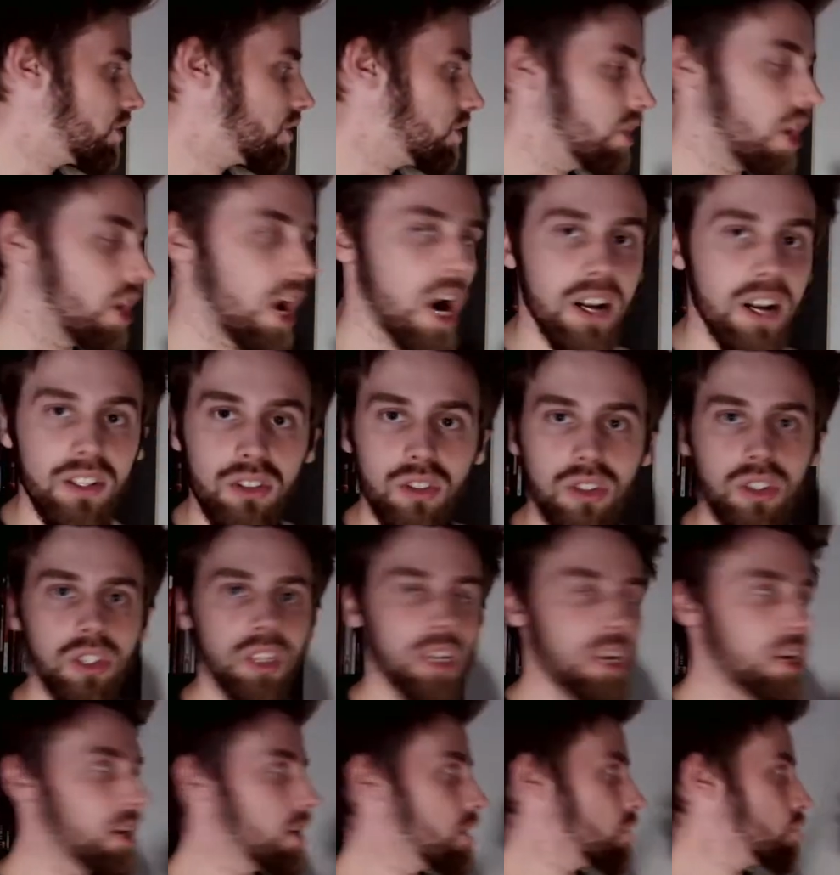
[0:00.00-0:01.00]
not
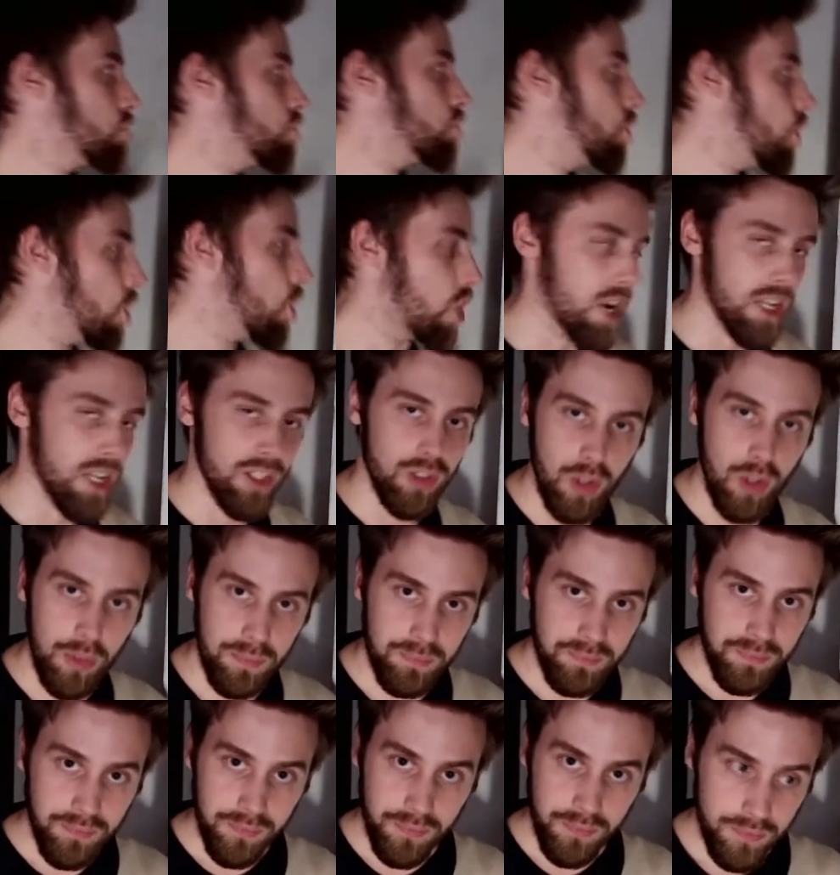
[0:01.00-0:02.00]
good.
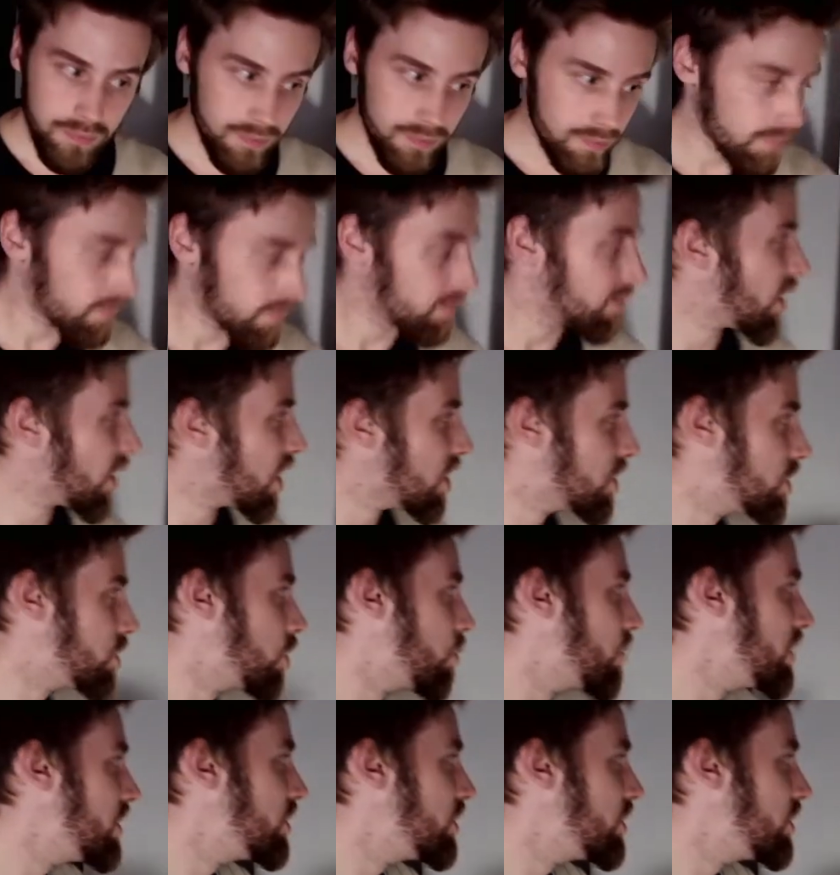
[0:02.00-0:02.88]
So we